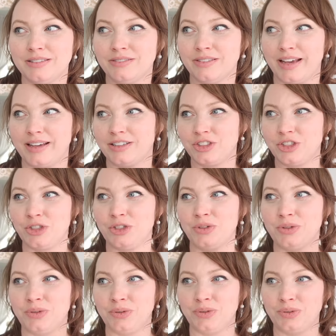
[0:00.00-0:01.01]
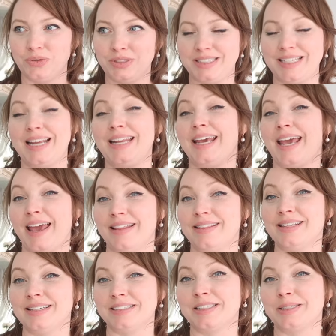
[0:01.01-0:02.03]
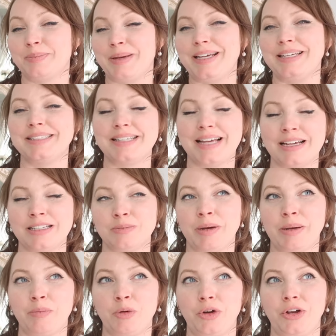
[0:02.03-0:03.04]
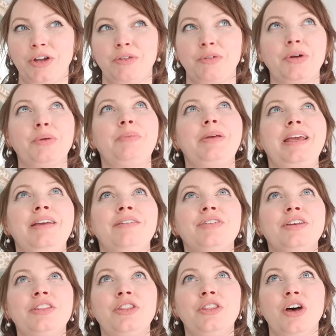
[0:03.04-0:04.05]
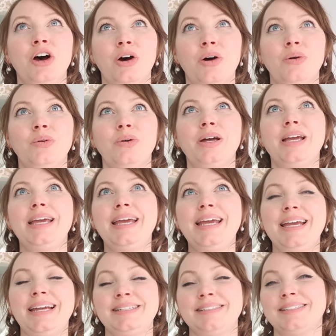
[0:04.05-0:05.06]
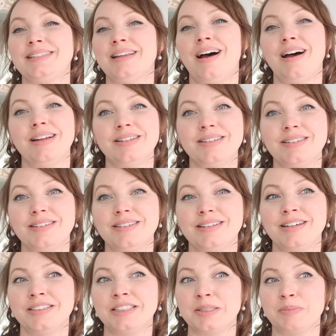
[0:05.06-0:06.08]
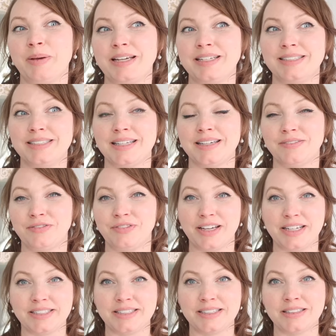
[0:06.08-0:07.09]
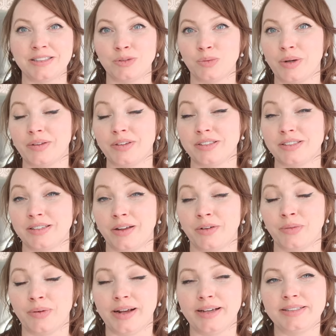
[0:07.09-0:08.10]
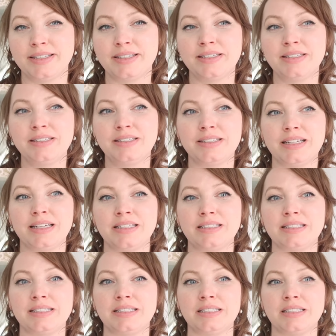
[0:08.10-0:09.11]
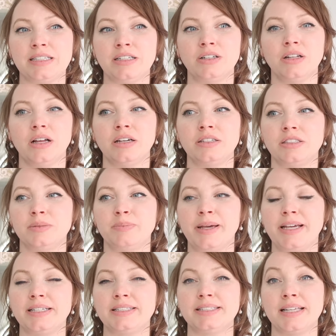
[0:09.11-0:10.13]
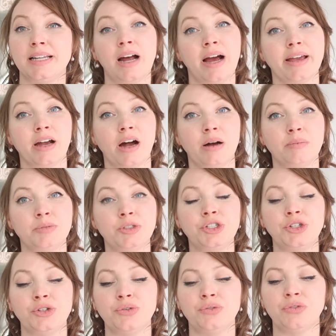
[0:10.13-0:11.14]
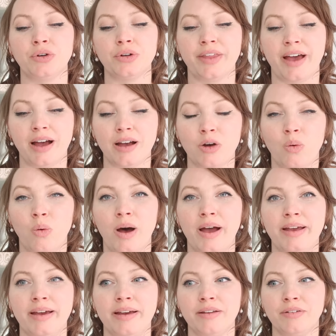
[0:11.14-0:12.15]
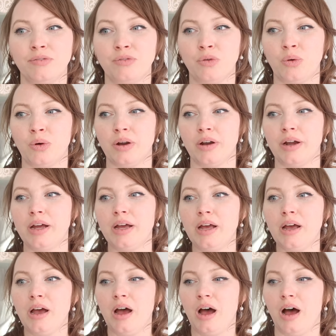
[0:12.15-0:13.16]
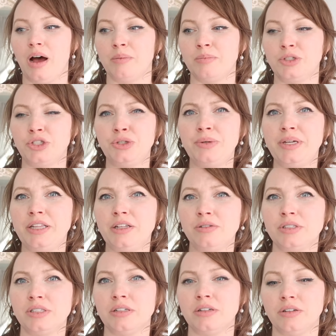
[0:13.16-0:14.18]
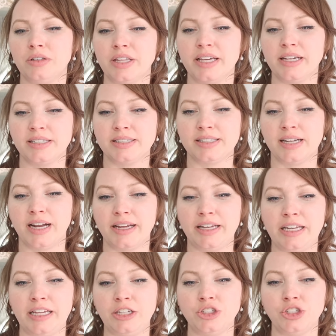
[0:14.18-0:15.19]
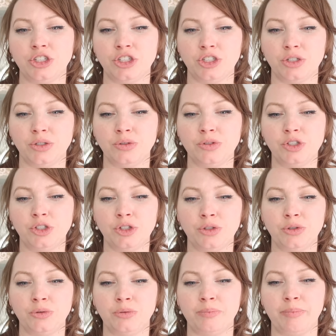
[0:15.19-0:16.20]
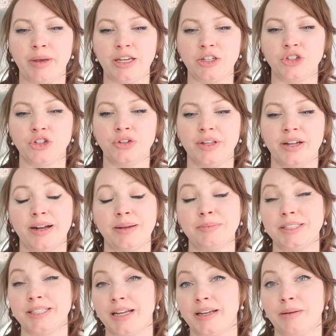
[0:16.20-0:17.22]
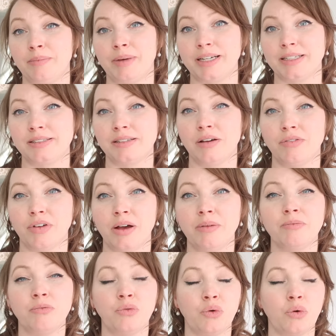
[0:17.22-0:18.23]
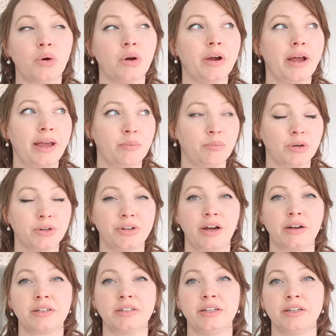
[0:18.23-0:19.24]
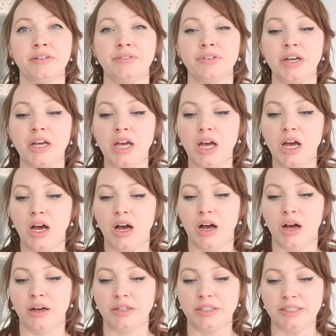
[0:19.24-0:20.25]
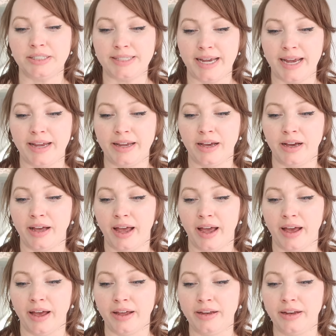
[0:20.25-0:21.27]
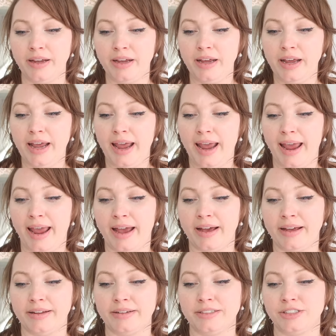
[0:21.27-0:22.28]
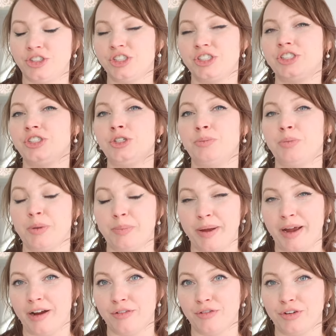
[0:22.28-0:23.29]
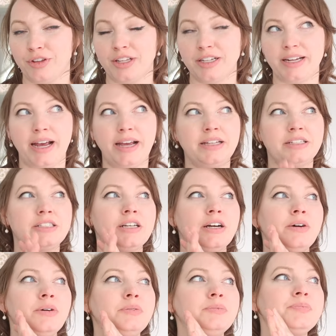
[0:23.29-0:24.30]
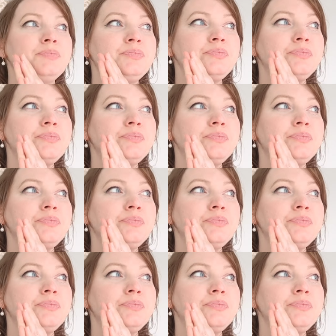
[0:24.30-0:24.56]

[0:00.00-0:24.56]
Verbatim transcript: like to dedicate this space as my morning room, even though it's not a space that faces where the sun rises. It's still a space that I come to for that quiet, for um, doing those little things that I need to do to make sure that I'm setting myself up for a productive uh, day ahead and just to prepare for the day. So